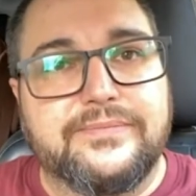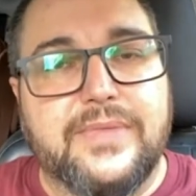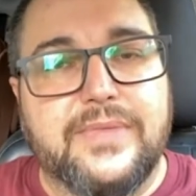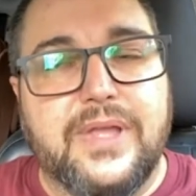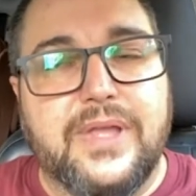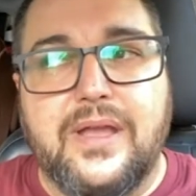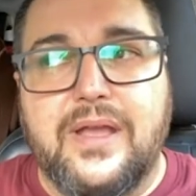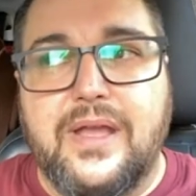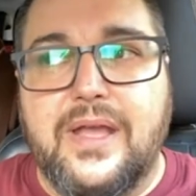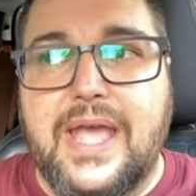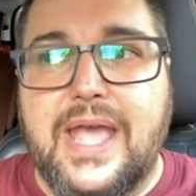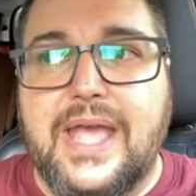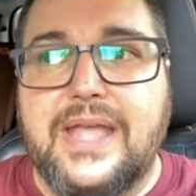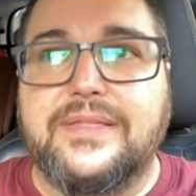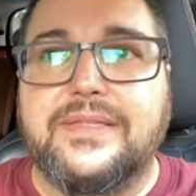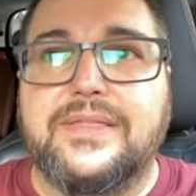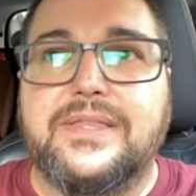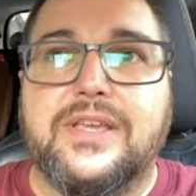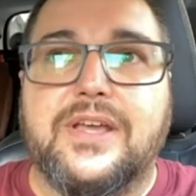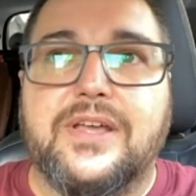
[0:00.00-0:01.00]
And
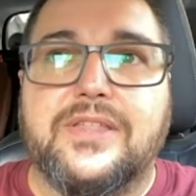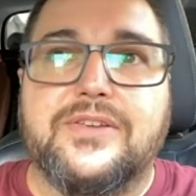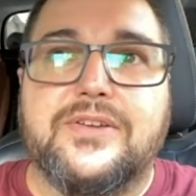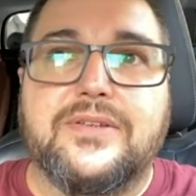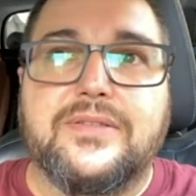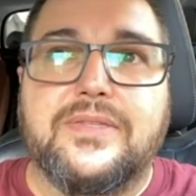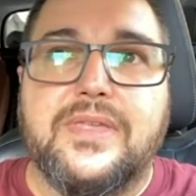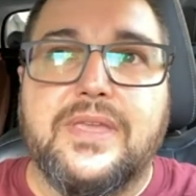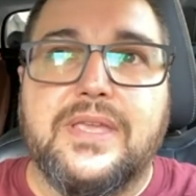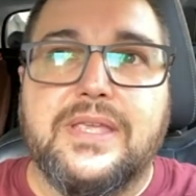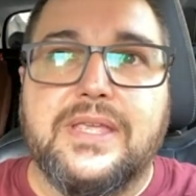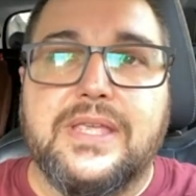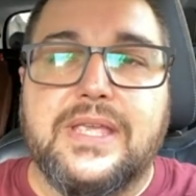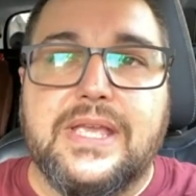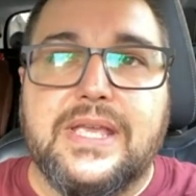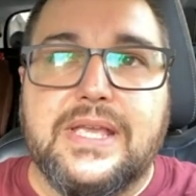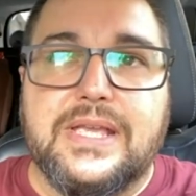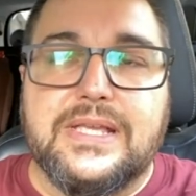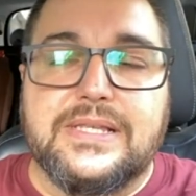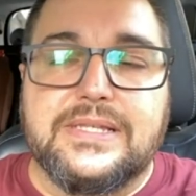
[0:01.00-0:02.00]
the other thing
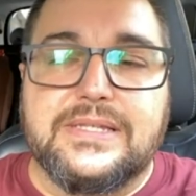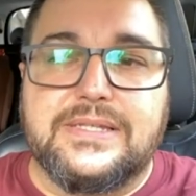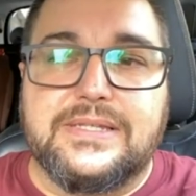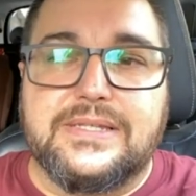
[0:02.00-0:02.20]
is